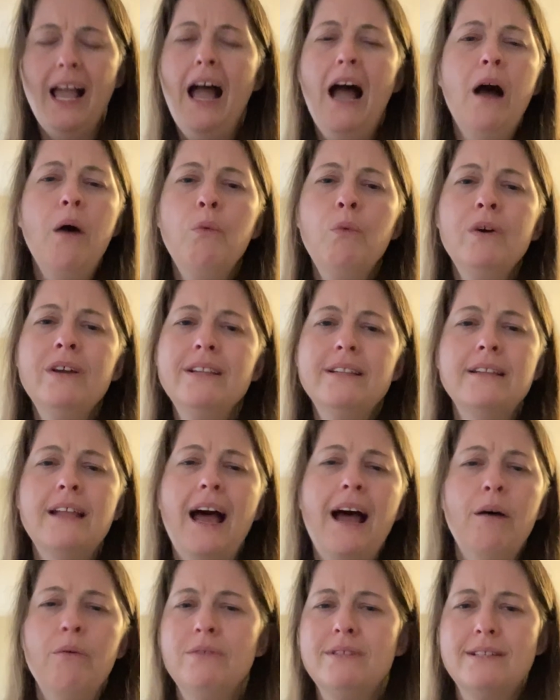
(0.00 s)
I
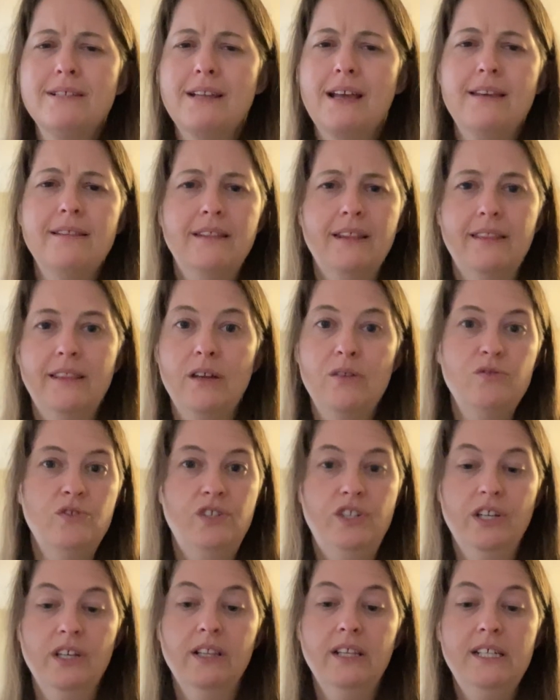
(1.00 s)
would say that those
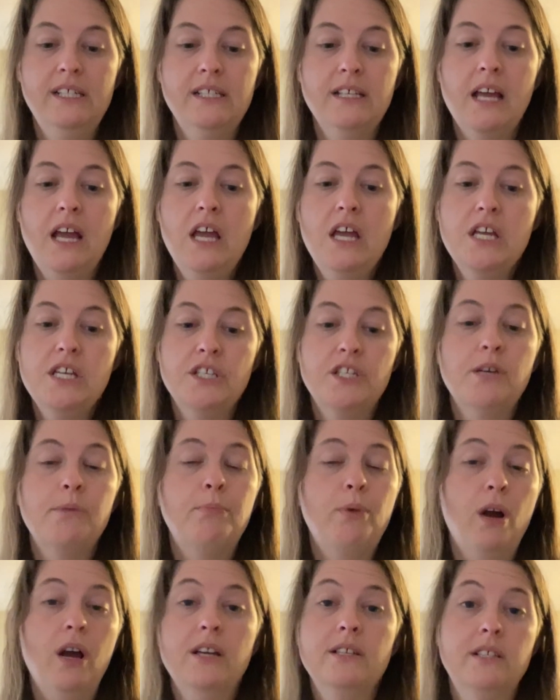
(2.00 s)
jellies
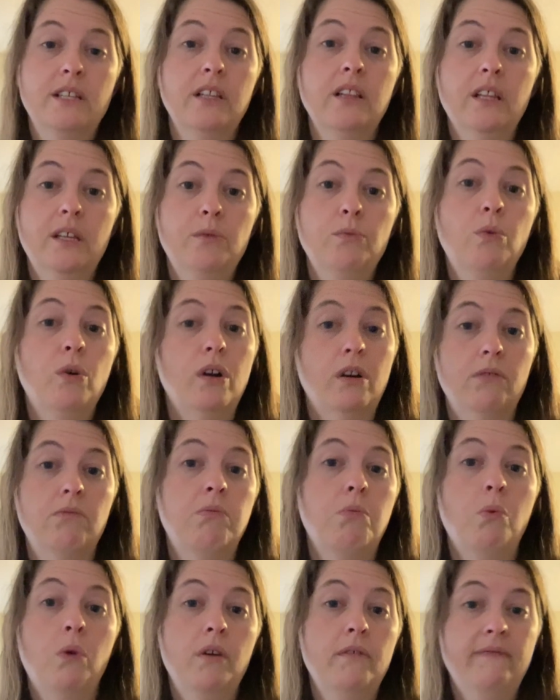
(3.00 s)
surprisingly were
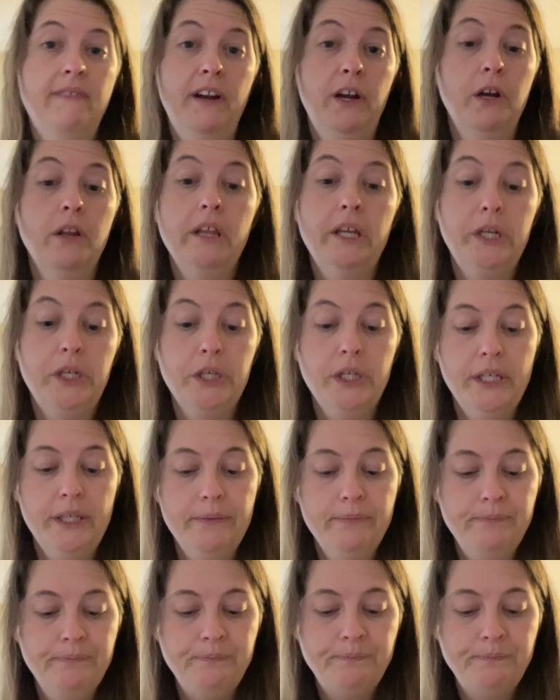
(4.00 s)
fairly good.